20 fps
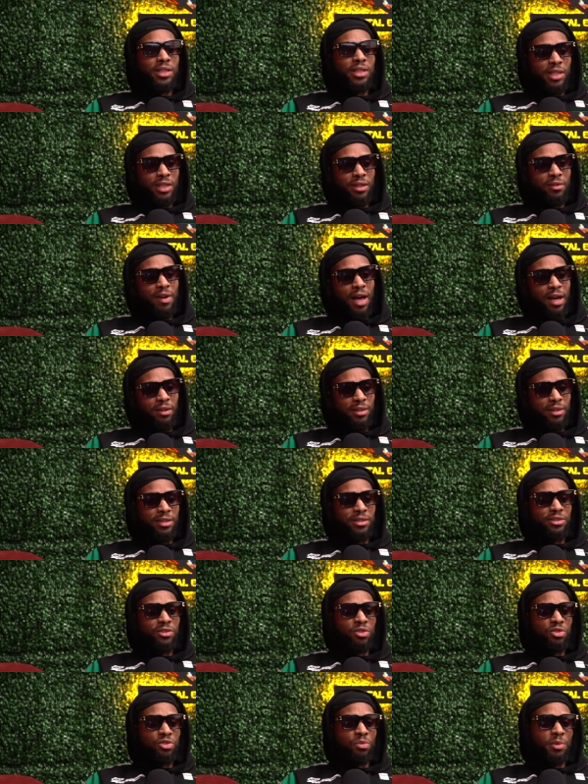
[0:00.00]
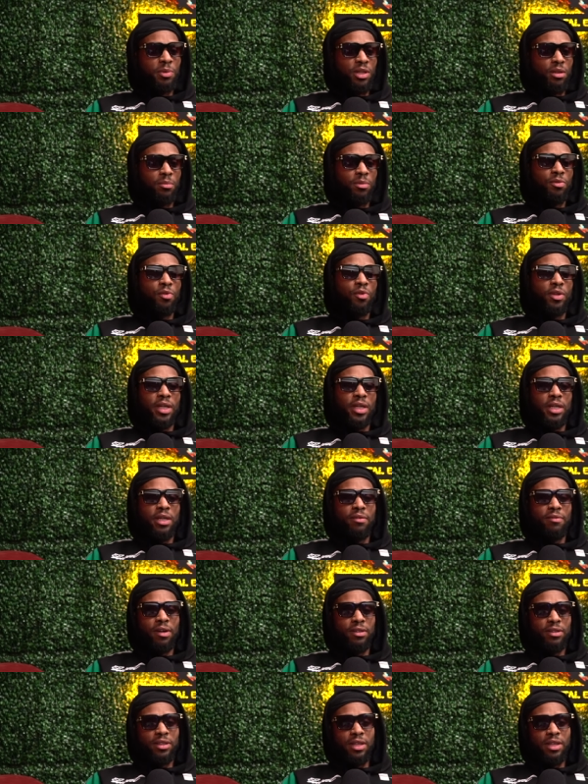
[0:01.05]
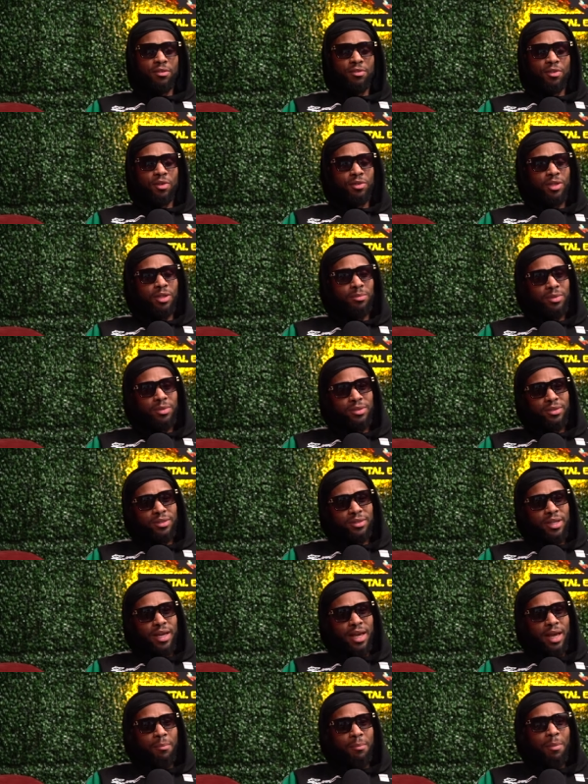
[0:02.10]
give out their social media before they give out their phone number. Right. And